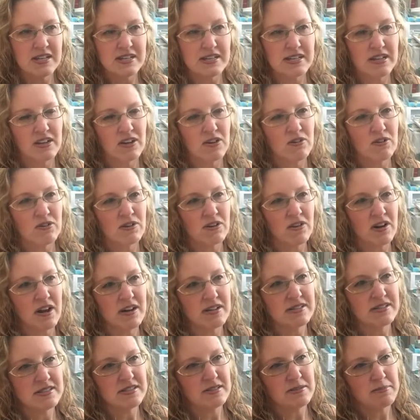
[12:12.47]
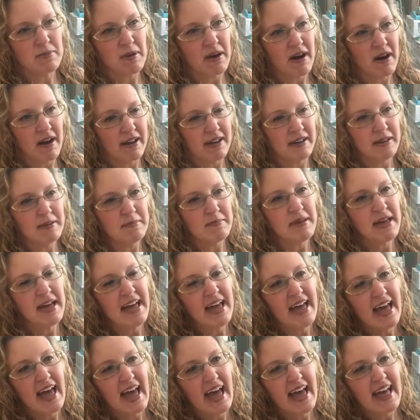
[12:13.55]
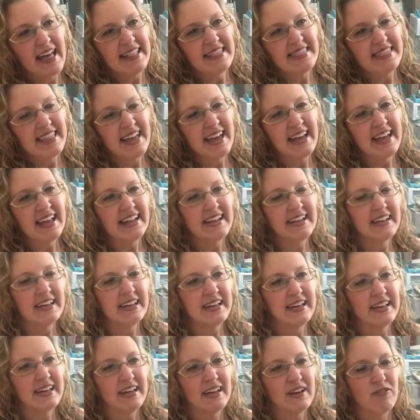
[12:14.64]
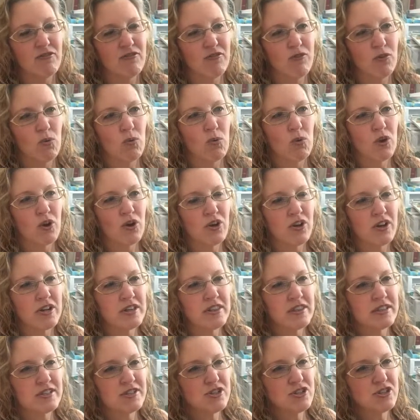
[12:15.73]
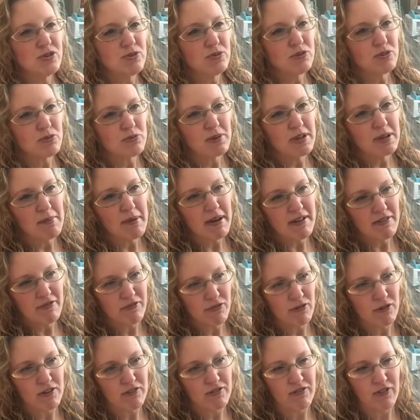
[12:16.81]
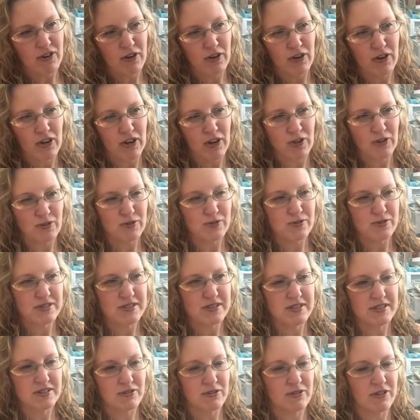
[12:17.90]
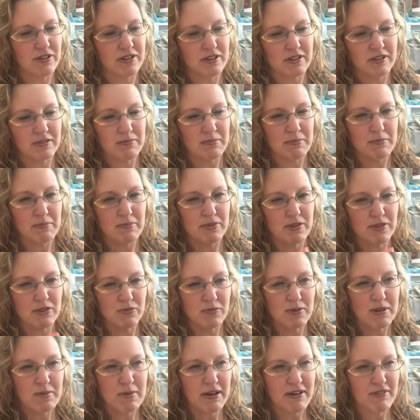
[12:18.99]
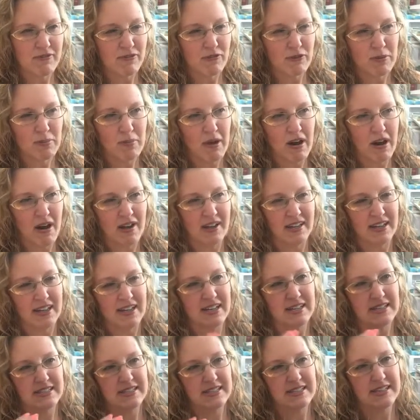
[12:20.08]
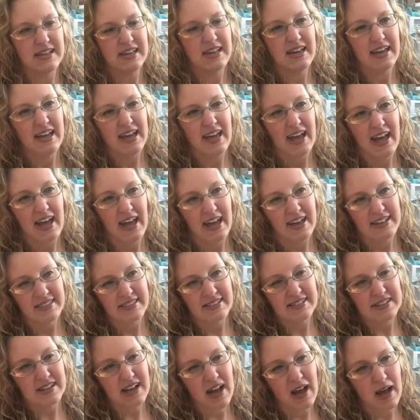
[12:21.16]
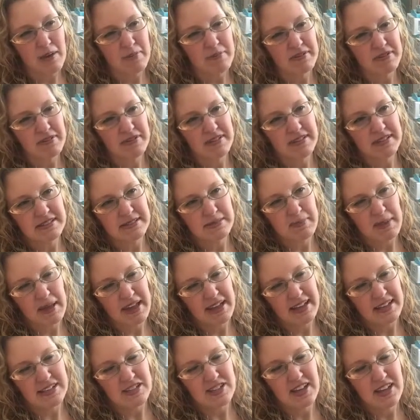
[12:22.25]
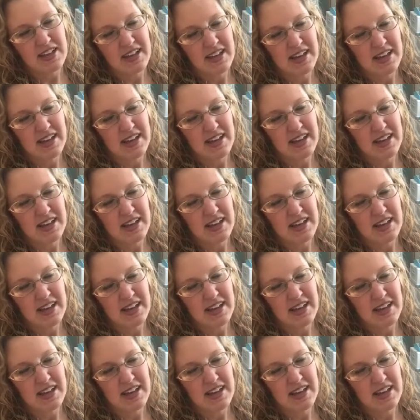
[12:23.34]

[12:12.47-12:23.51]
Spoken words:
to go across the bottom. And then for the two 3x4 photos, or the 3x4 pockets at the top of this page,